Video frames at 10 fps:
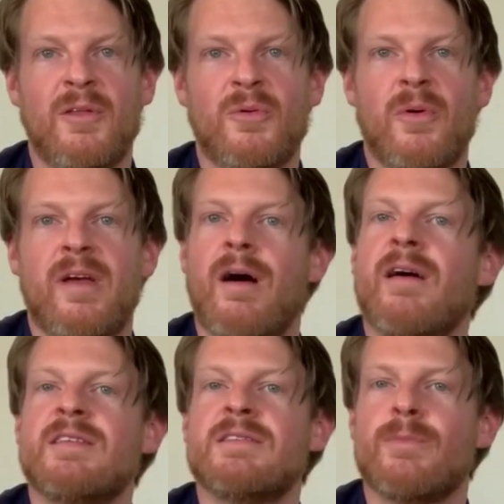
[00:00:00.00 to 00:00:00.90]
Illinois
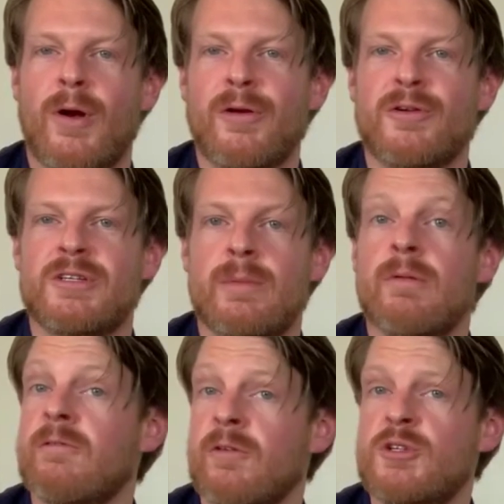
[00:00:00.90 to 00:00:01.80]
Autism
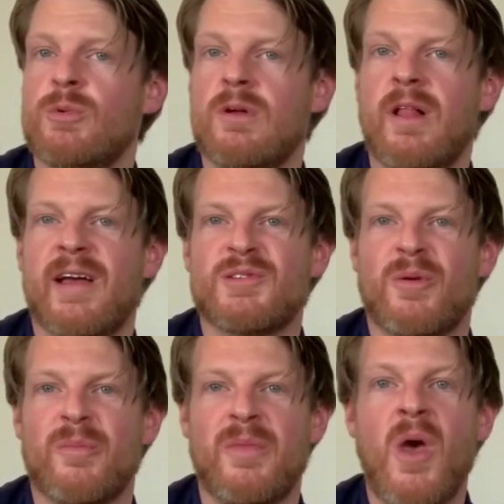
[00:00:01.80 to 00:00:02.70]
Partnership virtual
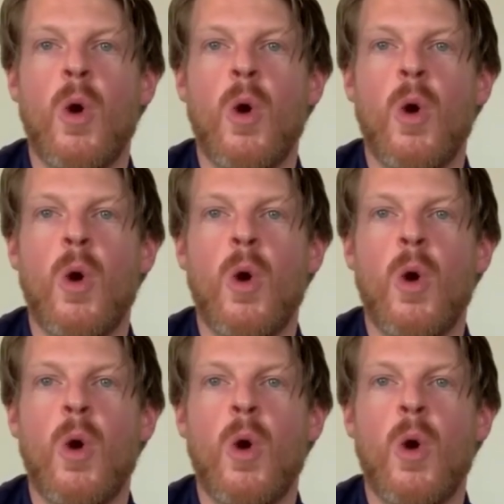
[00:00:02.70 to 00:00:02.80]
classroom,